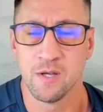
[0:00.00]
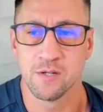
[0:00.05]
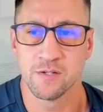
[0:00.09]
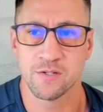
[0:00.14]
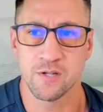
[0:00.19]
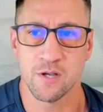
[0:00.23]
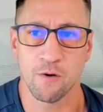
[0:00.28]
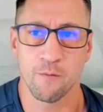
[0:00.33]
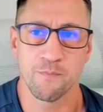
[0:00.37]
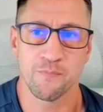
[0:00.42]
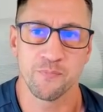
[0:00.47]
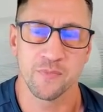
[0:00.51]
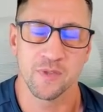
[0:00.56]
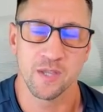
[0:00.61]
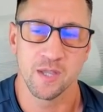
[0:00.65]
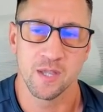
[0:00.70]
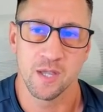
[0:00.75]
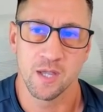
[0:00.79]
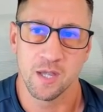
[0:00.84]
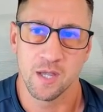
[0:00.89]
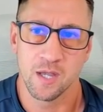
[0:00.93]
So
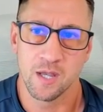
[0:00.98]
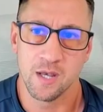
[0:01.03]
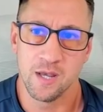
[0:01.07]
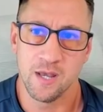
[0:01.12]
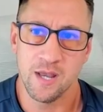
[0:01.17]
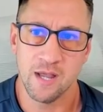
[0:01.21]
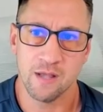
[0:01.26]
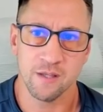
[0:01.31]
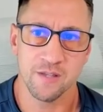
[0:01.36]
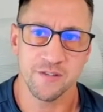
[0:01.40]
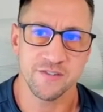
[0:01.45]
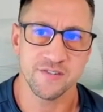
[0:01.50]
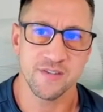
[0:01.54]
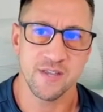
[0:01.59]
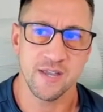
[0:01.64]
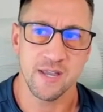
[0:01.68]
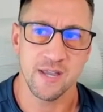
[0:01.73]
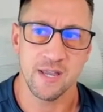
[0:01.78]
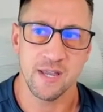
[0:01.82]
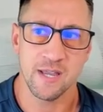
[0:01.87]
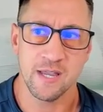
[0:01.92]
now let's
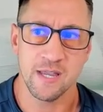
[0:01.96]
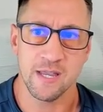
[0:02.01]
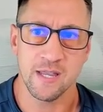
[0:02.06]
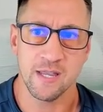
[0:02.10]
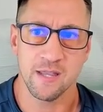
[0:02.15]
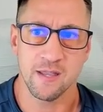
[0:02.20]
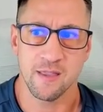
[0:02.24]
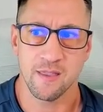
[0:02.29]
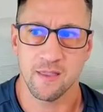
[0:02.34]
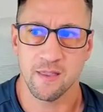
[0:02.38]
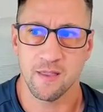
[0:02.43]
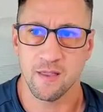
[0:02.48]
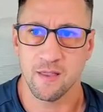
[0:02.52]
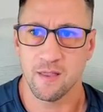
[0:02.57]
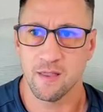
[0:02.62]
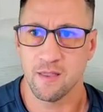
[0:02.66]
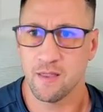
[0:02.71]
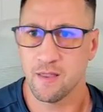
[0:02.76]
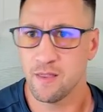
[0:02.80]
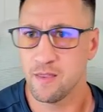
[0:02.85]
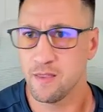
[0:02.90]
say
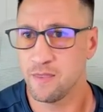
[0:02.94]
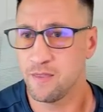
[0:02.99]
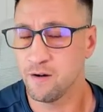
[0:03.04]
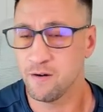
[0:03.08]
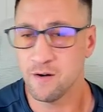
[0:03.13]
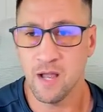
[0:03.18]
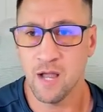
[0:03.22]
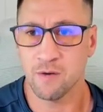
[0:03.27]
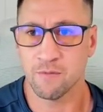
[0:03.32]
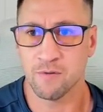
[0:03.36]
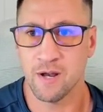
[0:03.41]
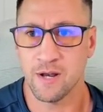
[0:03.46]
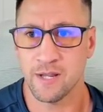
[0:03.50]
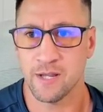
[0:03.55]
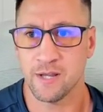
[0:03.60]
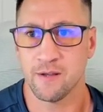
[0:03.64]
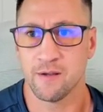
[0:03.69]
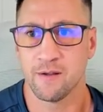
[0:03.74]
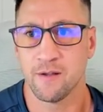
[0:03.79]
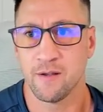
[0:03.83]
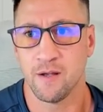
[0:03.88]
they're not
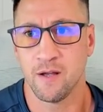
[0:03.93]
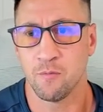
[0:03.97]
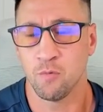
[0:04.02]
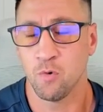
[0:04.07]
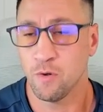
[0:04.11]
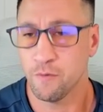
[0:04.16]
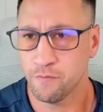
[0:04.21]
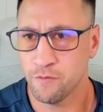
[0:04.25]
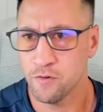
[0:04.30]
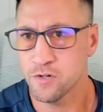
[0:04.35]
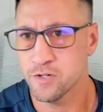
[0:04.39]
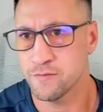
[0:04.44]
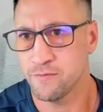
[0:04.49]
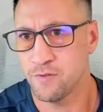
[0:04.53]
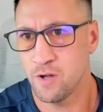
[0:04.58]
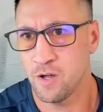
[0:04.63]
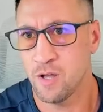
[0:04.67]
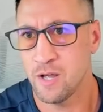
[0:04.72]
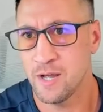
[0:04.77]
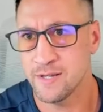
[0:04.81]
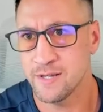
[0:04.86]
ready. Well, first of
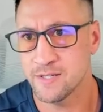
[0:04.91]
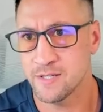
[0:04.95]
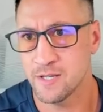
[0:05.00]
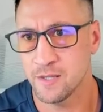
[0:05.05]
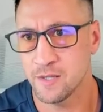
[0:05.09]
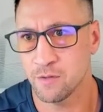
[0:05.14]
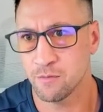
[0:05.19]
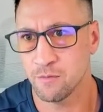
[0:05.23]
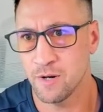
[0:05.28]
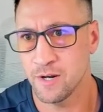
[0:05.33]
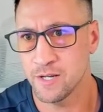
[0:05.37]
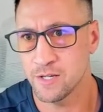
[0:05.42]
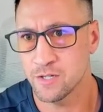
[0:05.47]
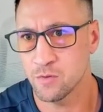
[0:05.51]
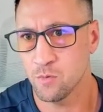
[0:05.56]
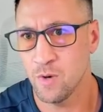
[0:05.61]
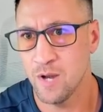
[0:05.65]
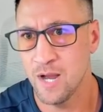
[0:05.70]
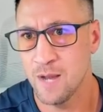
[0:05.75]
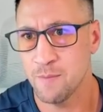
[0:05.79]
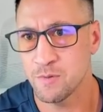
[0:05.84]
all, I said they're ready.
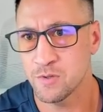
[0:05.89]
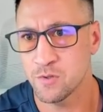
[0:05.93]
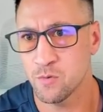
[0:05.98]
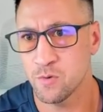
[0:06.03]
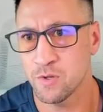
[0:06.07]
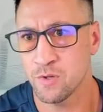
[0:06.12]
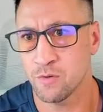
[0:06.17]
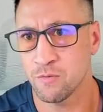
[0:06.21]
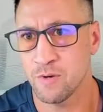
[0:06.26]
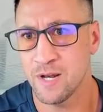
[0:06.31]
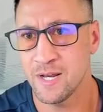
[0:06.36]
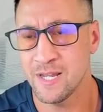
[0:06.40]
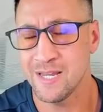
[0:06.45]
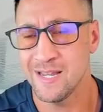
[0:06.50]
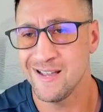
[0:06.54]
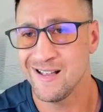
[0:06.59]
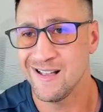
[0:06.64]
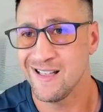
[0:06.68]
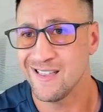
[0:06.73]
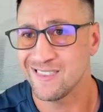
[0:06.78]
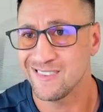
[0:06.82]
So what happens when they're ready?
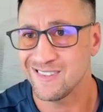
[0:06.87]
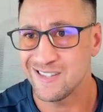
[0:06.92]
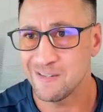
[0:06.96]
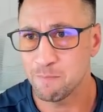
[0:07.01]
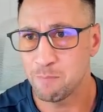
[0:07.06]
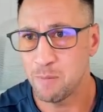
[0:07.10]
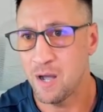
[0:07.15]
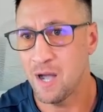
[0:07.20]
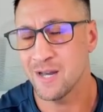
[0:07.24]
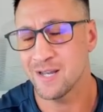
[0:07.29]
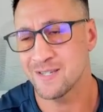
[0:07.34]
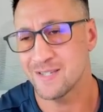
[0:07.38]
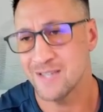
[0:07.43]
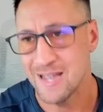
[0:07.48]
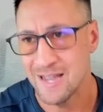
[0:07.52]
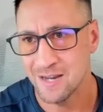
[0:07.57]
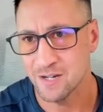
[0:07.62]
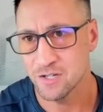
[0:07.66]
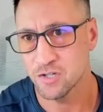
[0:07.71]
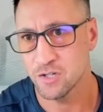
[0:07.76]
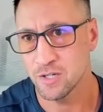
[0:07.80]
The bot is
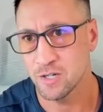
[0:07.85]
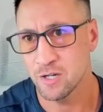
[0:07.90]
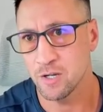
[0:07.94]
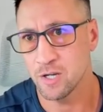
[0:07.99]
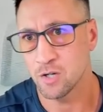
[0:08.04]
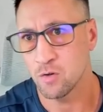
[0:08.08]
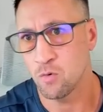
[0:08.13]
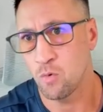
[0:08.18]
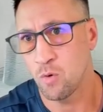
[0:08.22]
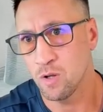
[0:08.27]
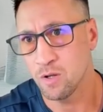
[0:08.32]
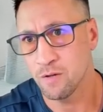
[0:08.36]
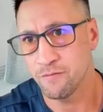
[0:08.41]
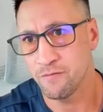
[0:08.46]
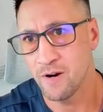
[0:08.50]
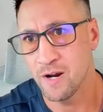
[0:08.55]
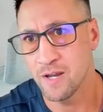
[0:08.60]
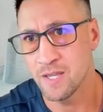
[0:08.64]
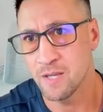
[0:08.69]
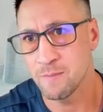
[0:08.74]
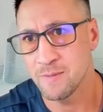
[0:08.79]
actually going to
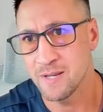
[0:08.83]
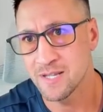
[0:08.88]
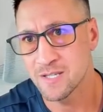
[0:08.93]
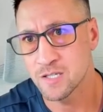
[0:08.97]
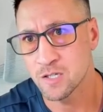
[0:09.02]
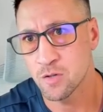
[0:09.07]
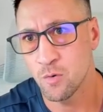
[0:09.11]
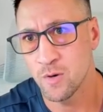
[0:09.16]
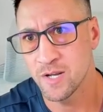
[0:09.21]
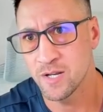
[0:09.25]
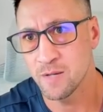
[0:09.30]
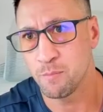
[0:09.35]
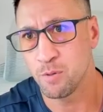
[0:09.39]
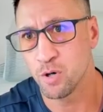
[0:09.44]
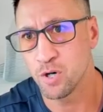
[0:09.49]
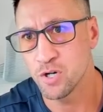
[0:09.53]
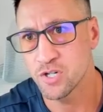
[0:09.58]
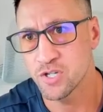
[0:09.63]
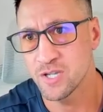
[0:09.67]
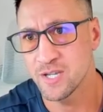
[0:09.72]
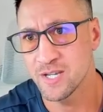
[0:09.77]
qualify them. It's going to
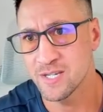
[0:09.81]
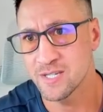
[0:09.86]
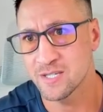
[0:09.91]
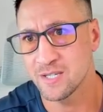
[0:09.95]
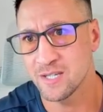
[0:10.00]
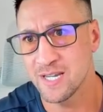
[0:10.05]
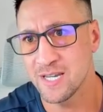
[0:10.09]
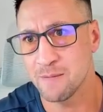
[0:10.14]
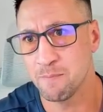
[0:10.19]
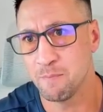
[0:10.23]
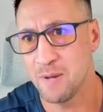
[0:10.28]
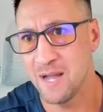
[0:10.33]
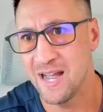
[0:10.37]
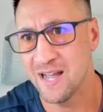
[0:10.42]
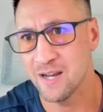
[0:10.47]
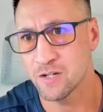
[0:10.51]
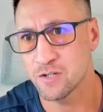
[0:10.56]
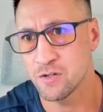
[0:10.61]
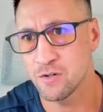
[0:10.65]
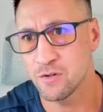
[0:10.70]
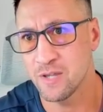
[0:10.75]
push this lead
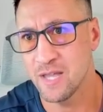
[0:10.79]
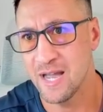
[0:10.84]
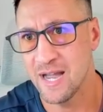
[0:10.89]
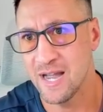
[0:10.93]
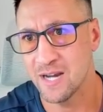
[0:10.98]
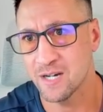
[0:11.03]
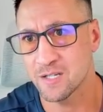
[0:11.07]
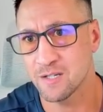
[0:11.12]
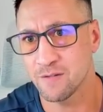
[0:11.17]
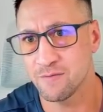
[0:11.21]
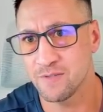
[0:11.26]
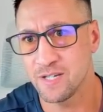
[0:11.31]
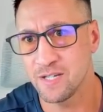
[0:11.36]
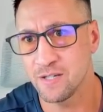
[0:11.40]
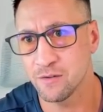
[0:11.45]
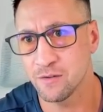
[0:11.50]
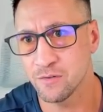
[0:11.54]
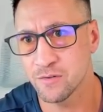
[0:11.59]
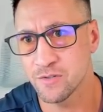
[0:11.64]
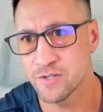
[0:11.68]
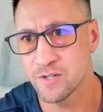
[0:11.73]
back to the active
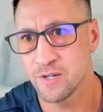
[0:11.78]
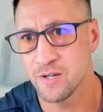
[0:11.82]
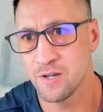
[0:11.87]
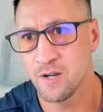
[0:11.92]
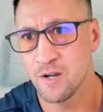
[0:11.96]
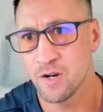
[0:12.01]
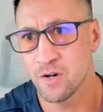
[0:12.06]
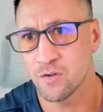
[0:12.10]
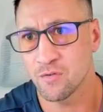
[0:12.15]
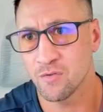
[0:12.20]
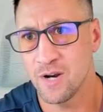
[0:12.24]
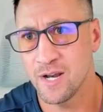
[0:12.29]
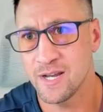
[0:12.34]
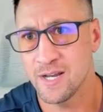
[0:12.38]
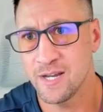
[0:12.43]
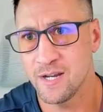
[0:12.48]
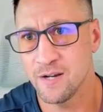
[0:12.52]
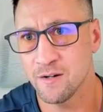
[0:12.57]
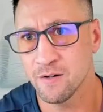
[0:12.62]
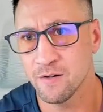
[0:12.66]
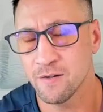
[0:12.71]
deals right
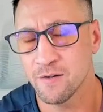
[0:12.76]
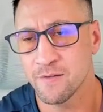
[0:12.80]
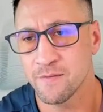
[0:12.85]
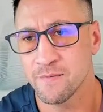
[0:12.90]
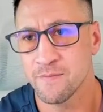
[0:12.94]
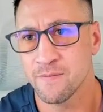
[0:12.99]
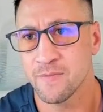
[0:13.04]
here.